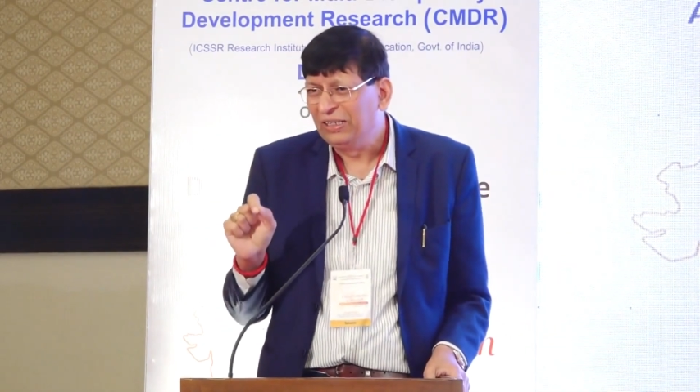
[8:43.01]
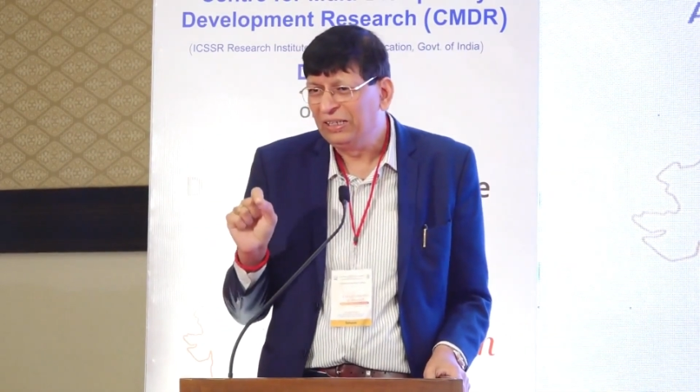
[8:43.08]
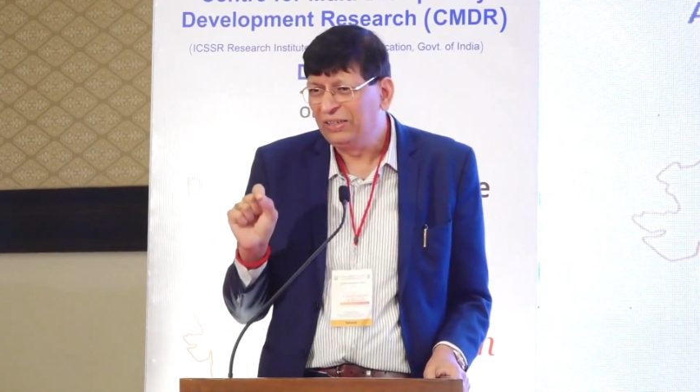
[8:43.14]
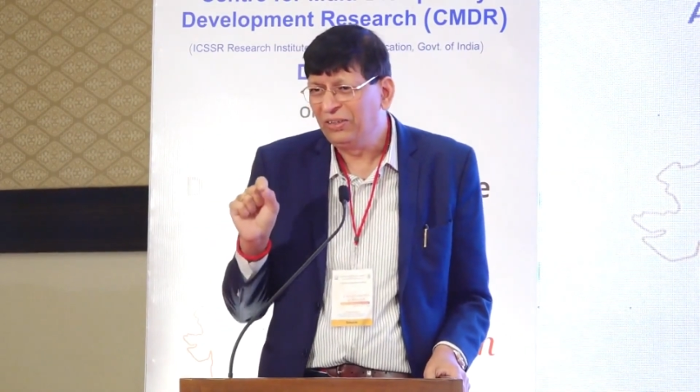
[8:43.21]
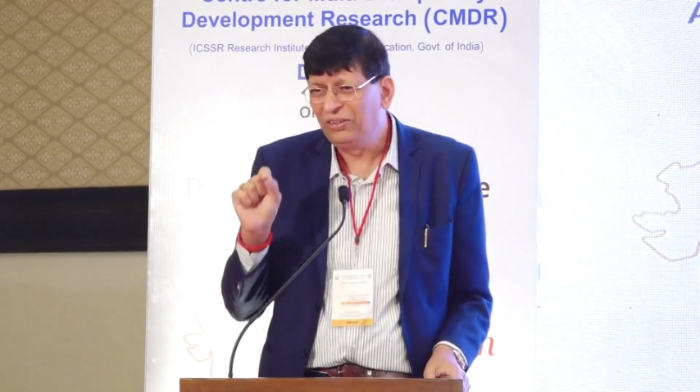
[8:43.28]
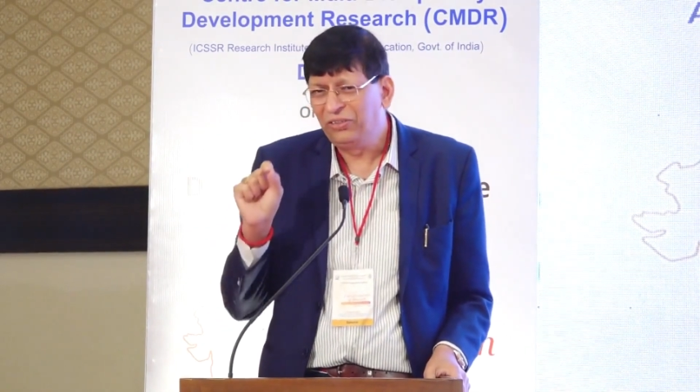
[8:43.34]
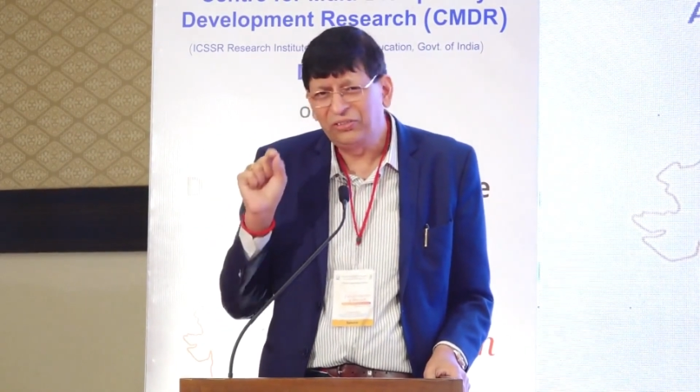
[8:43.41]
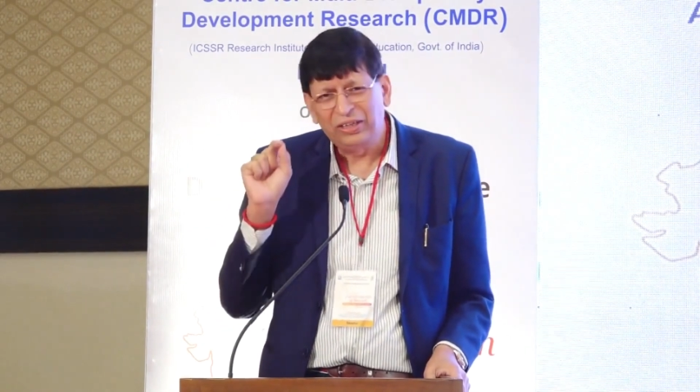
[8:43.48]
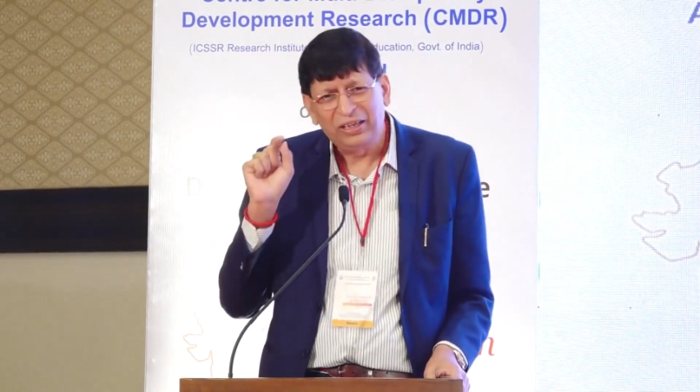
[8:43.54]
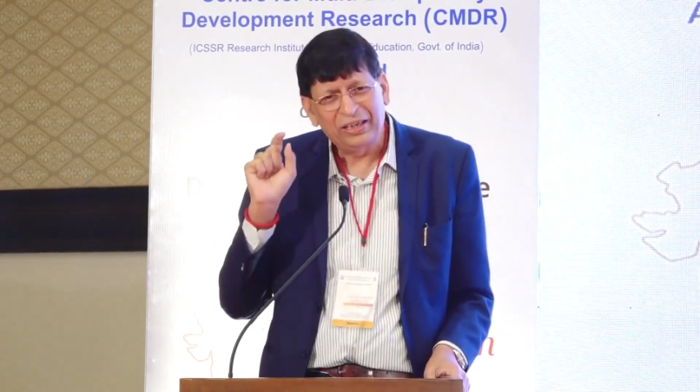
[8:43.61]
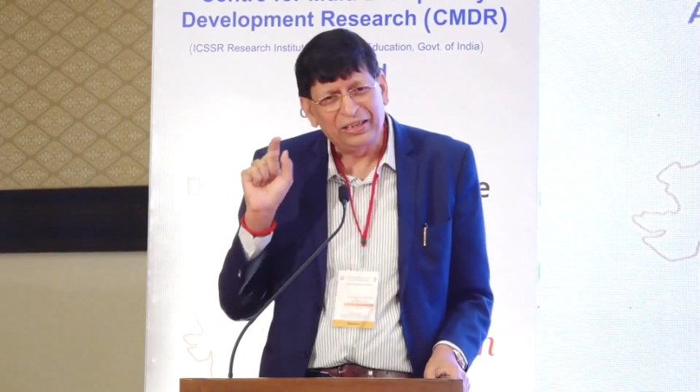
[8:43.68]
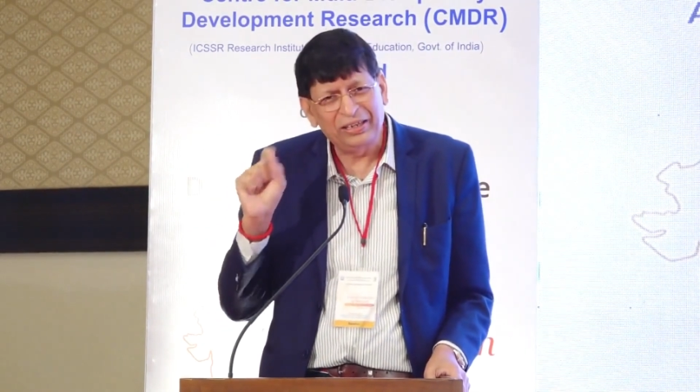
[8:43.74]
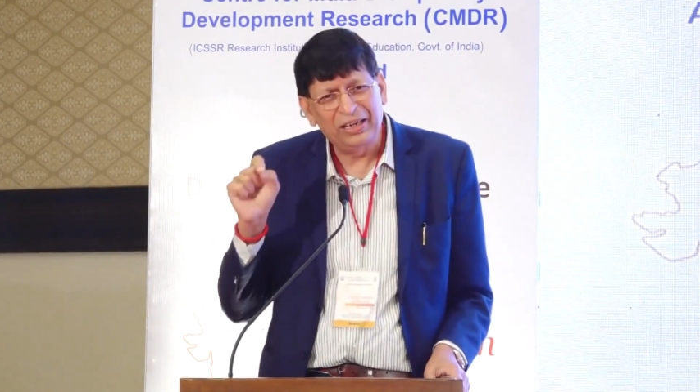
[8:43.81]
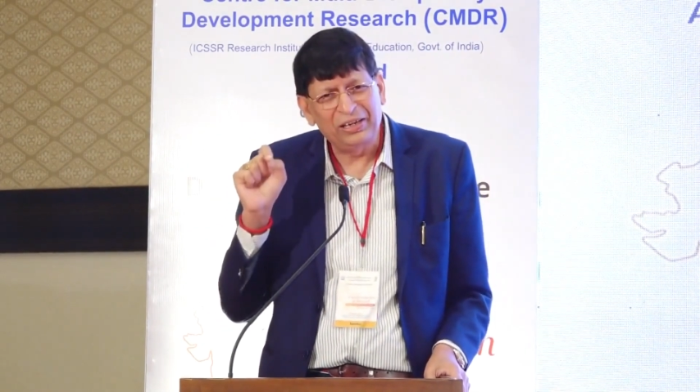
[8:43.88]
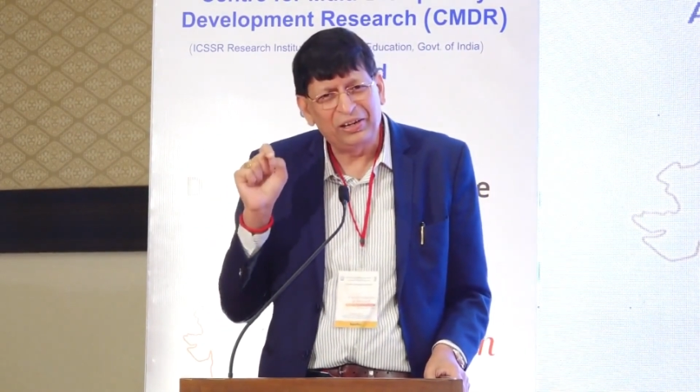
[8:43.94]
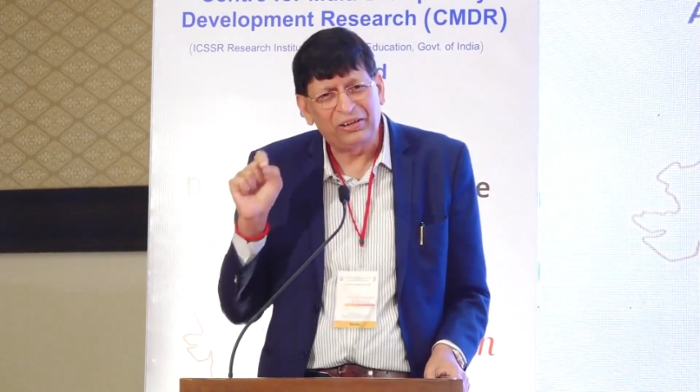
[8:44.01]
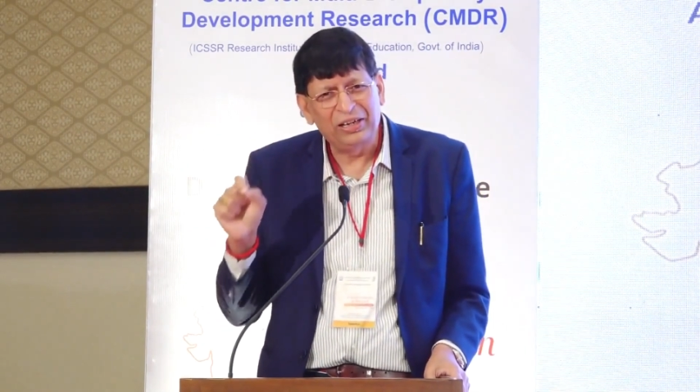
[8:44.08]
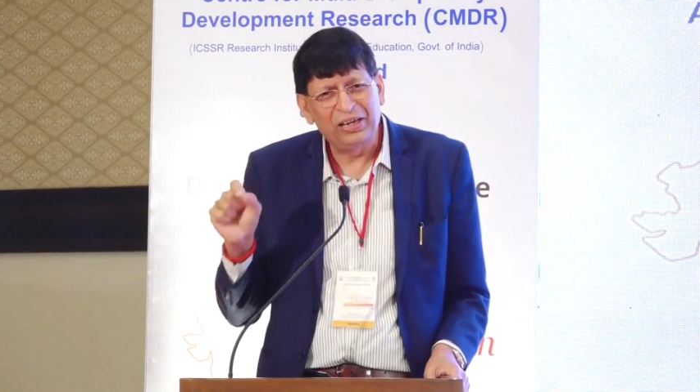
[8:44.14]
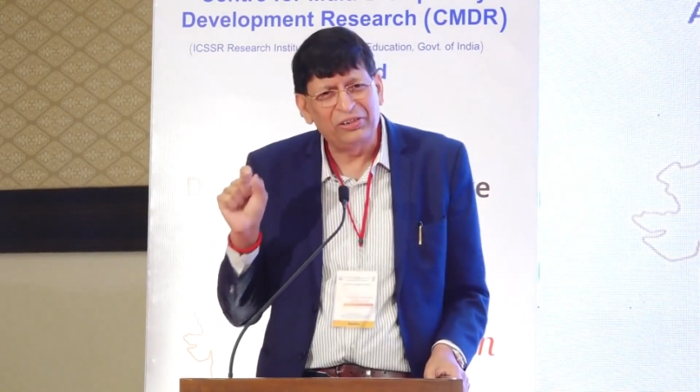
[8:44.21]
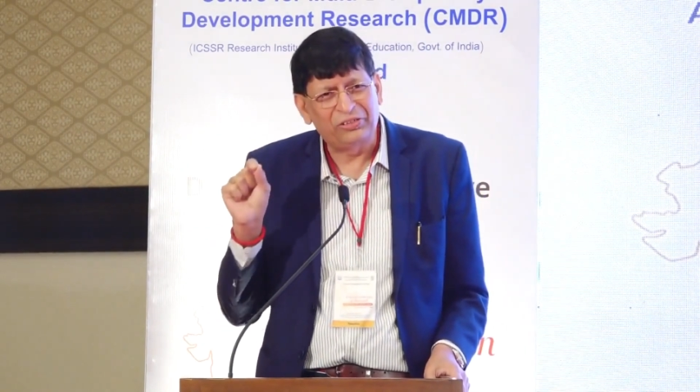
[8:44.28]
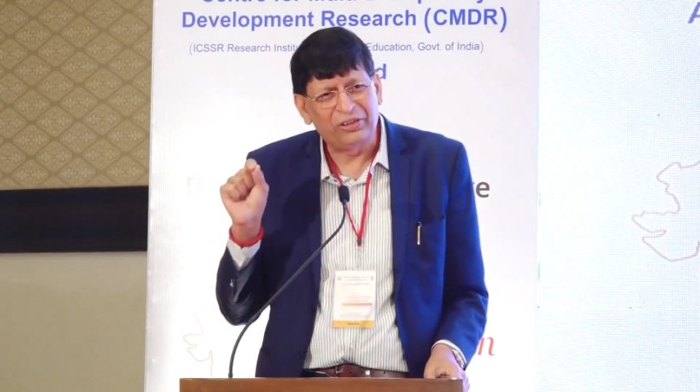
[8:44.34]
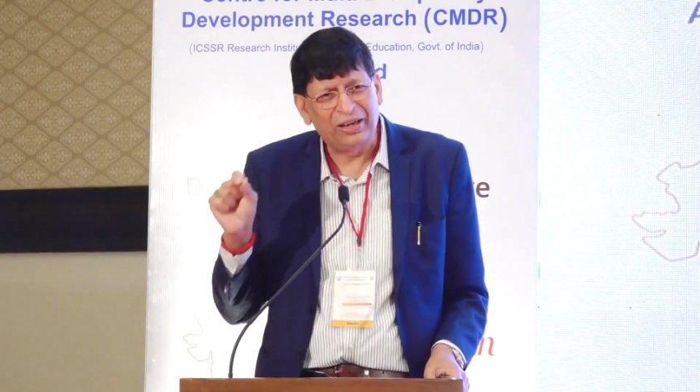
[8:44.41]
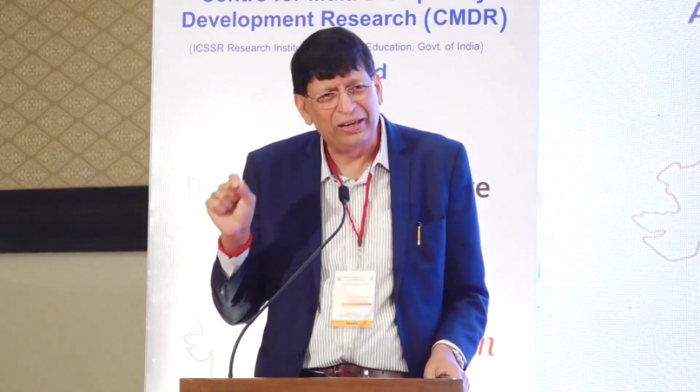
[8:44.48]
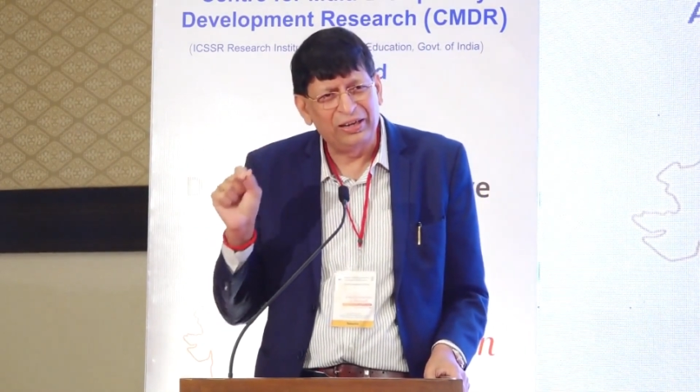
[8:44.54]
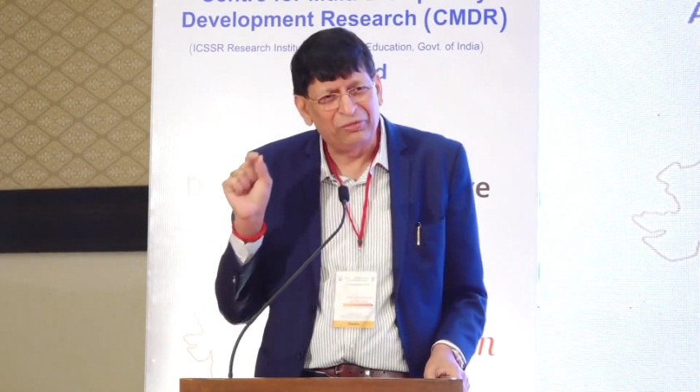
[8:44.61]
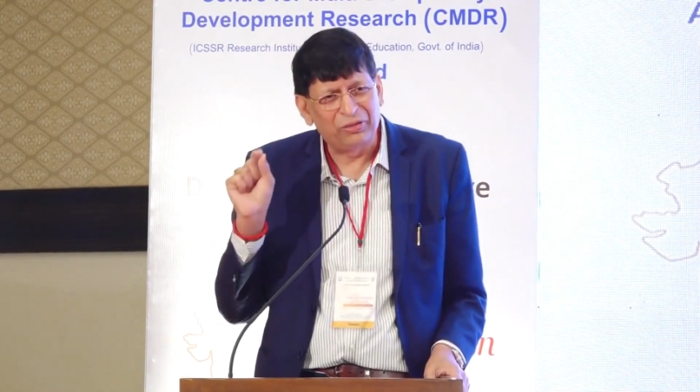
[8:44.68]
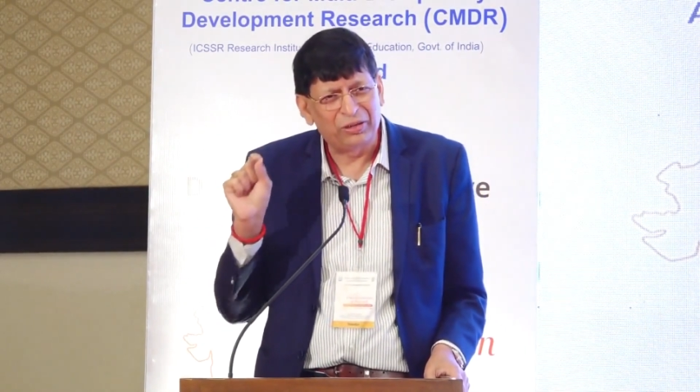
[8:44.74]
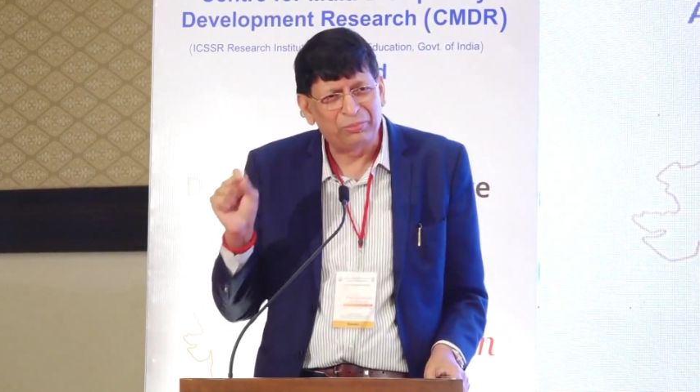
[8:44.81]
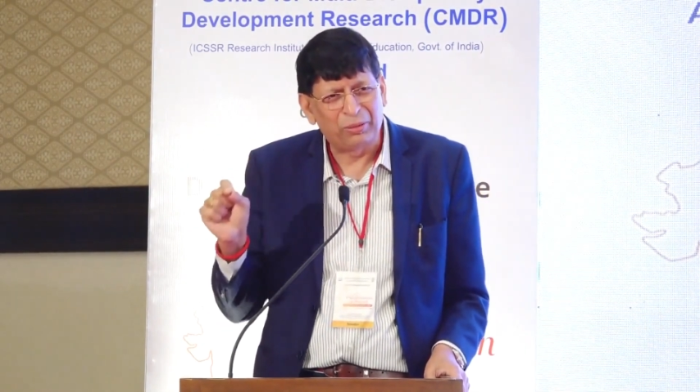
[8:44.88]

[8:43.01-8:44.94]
it is a real challenge for